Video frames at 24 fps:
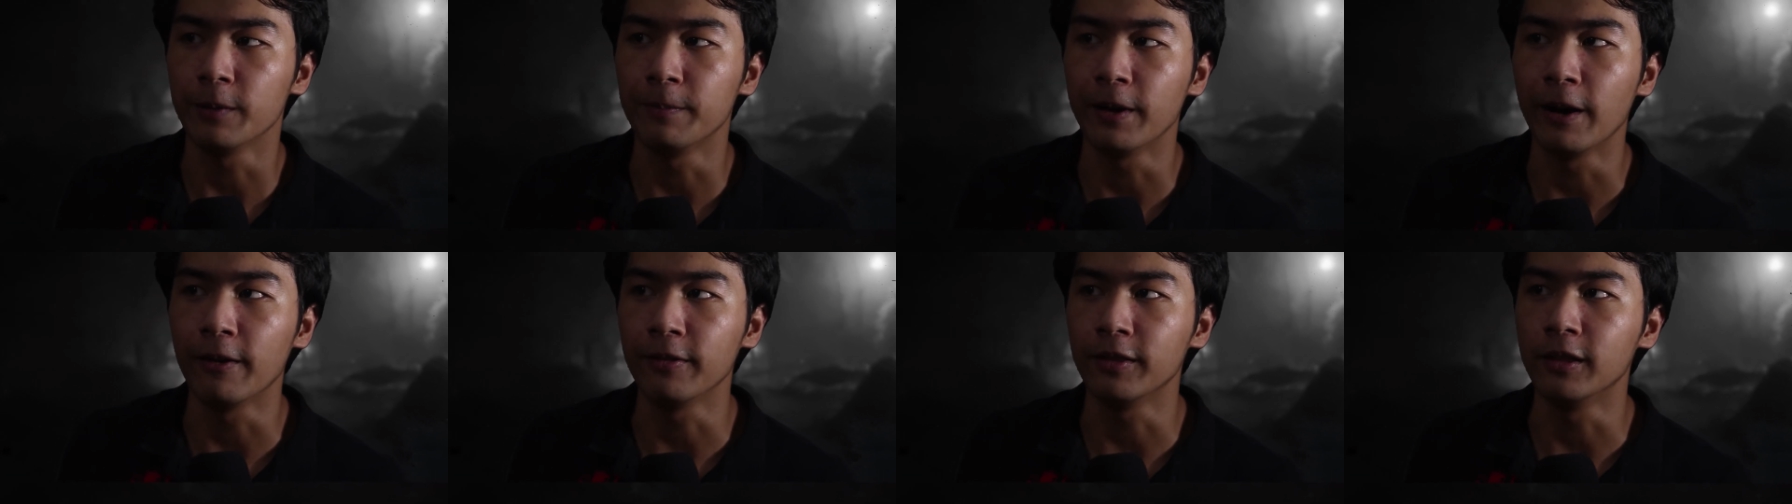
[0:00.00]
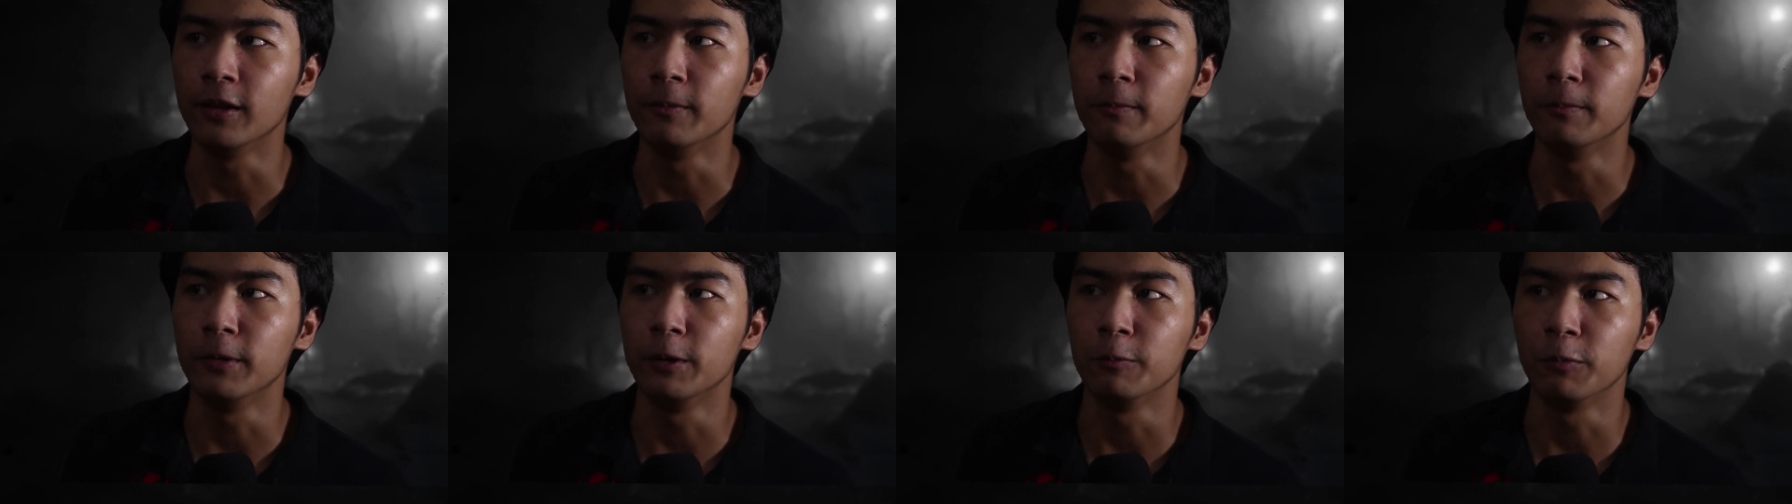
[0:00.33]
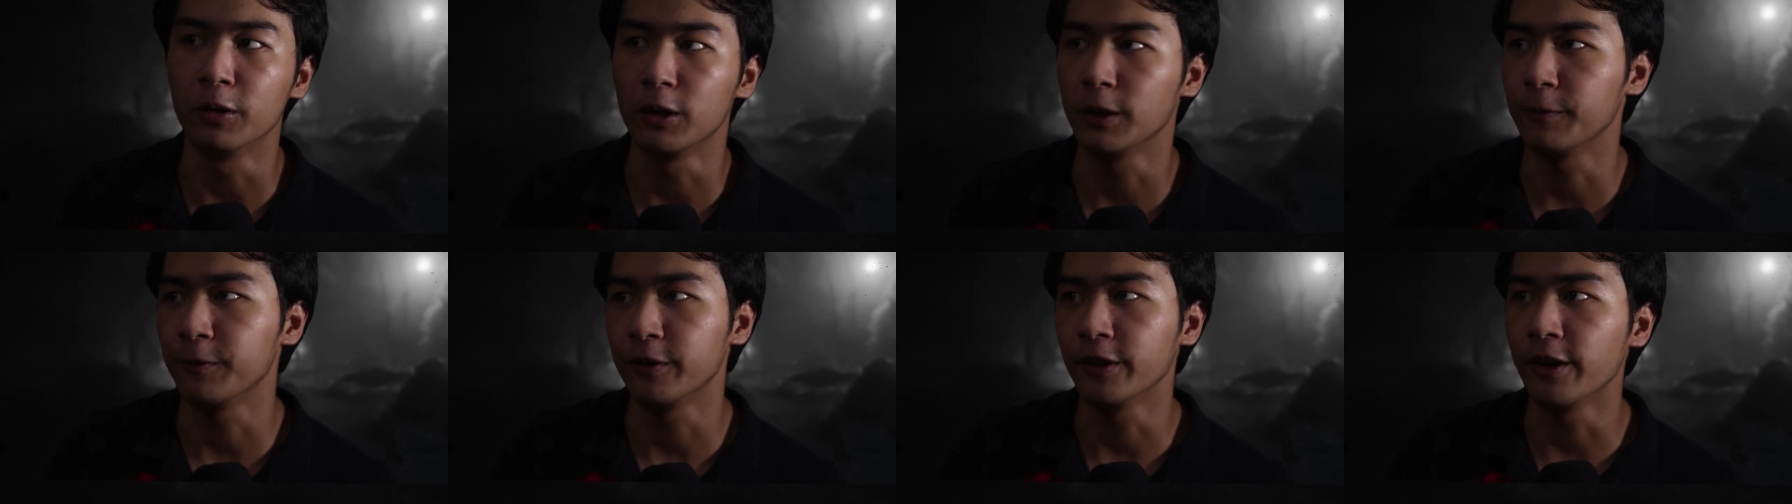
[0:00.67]
about them and
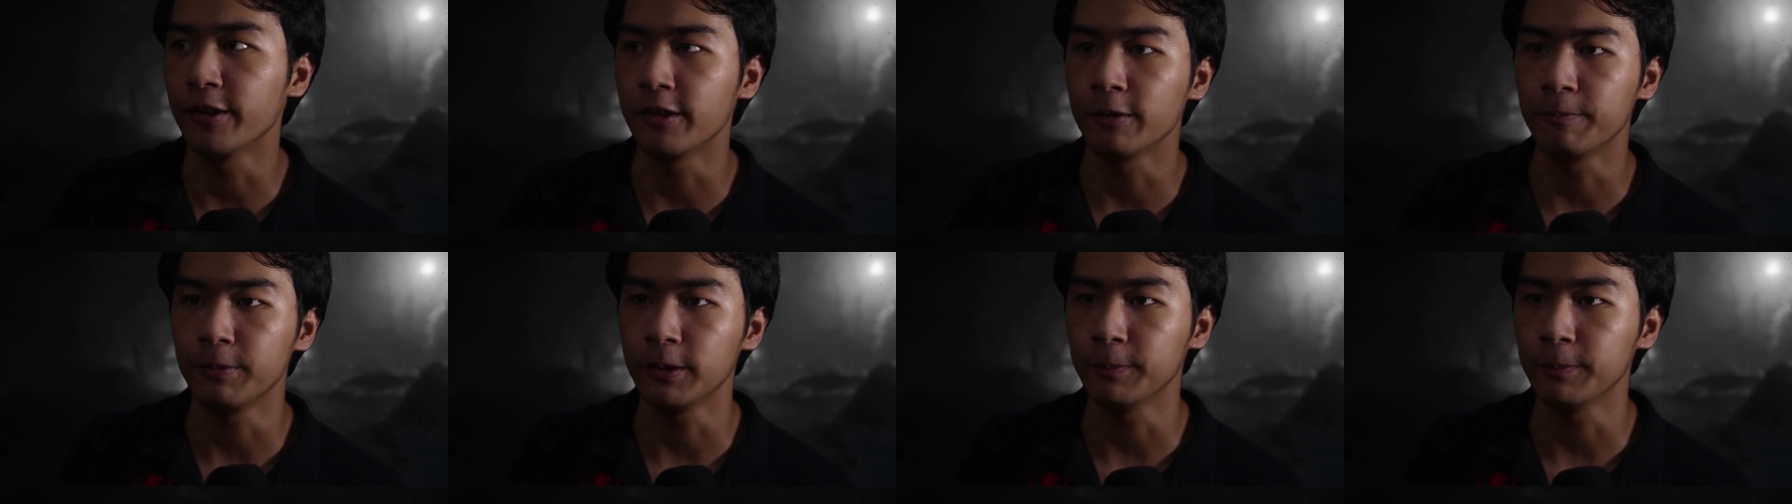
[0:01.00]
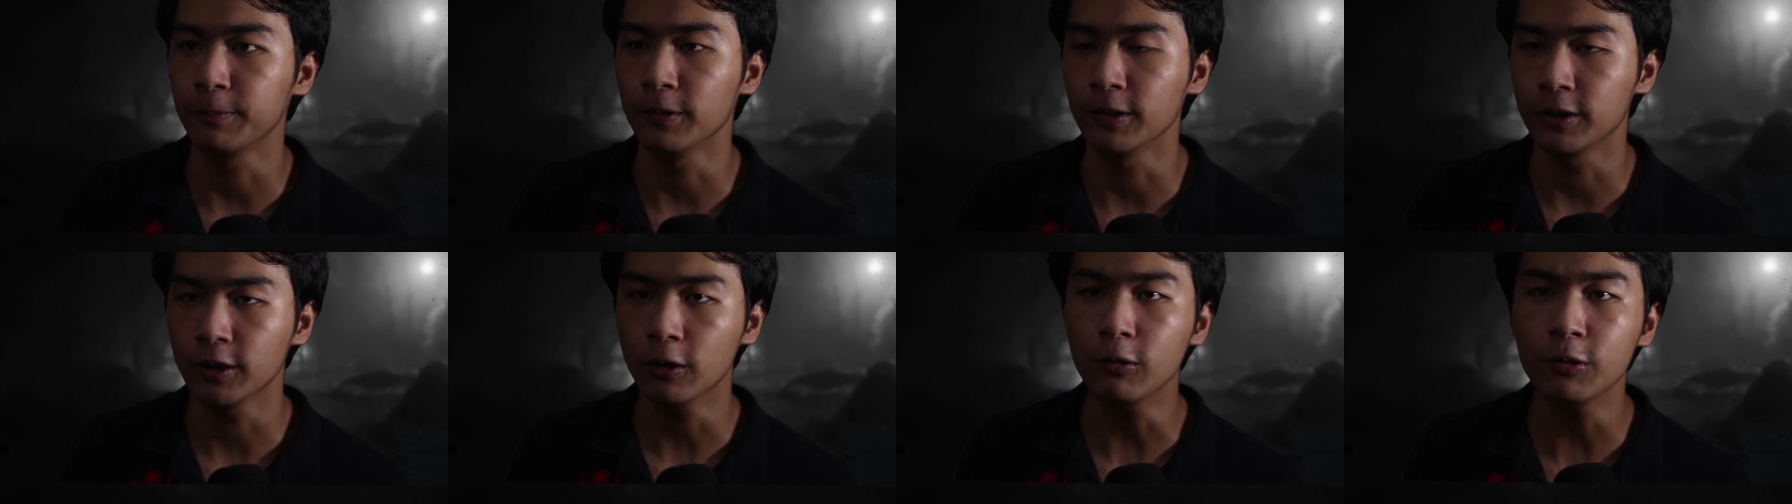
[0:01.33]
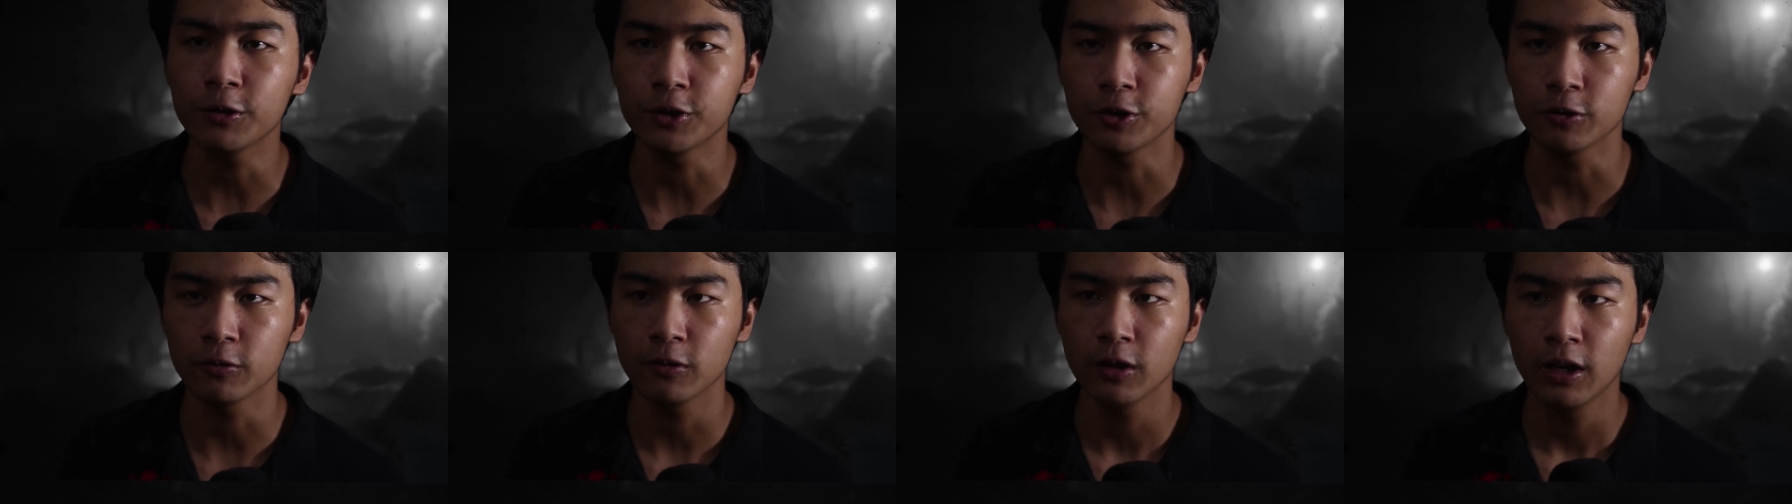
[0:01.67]
whatever other people
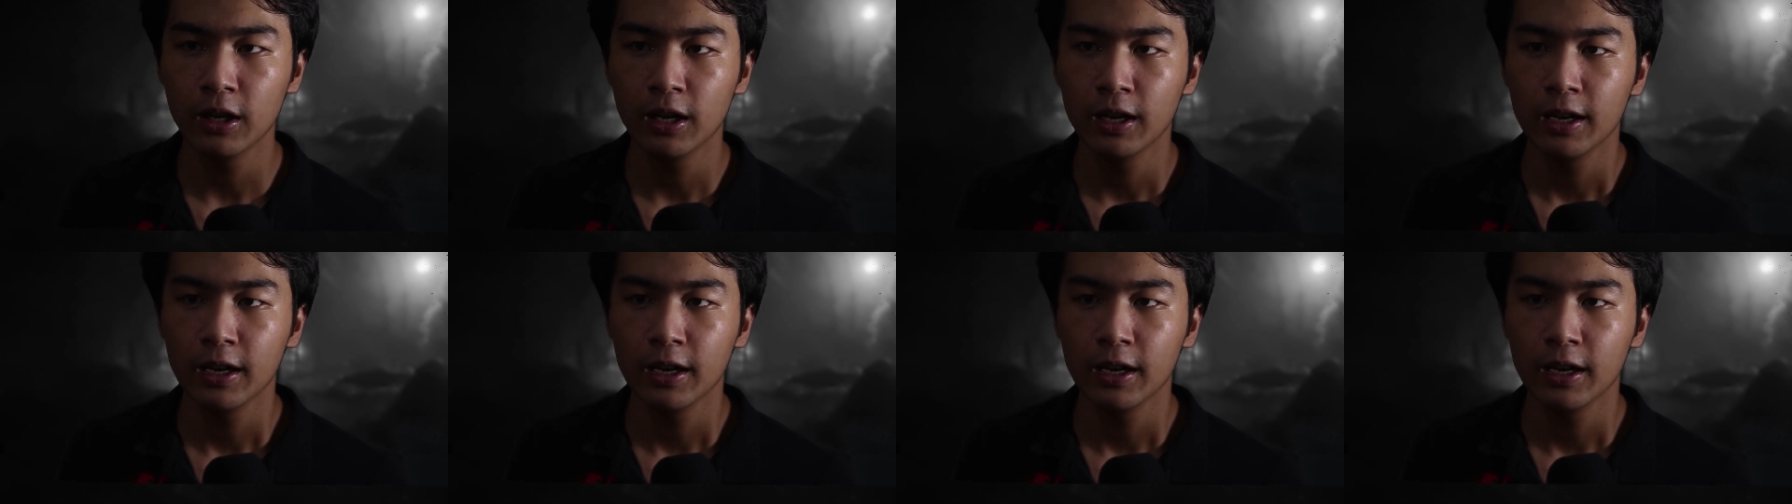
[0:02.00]
told you.